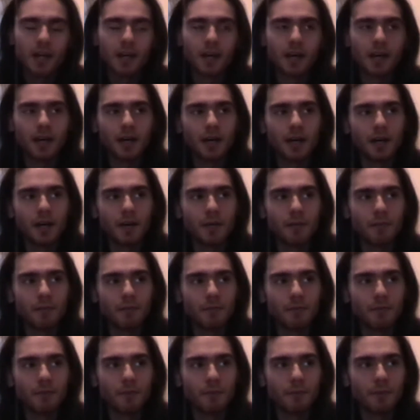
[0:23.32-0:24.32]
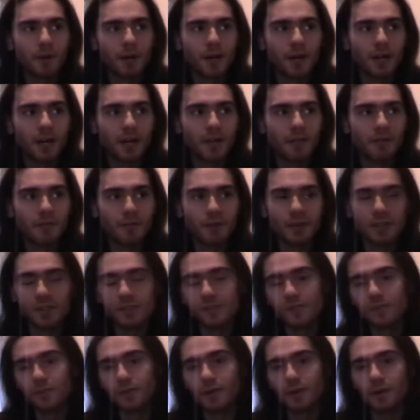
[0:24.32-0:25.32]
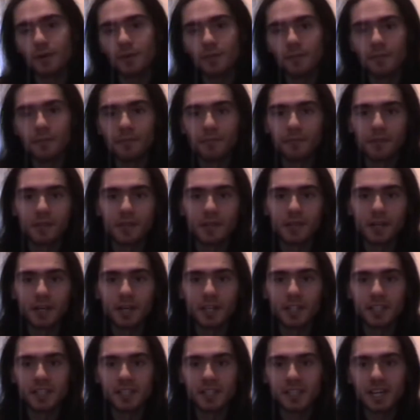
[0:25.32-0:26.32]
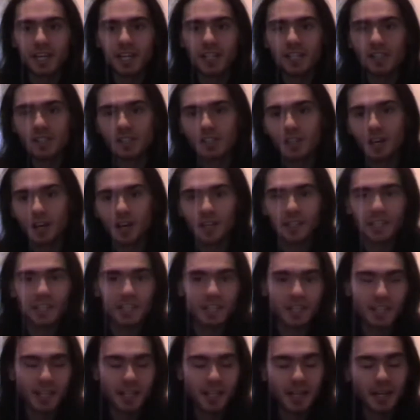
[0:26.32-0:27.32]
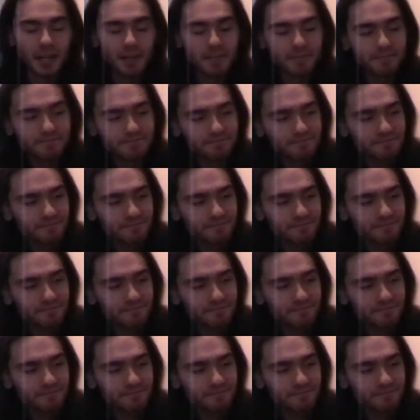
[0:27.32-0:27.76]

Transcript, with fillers: um, from my friends from the United States, Connie and Ilya.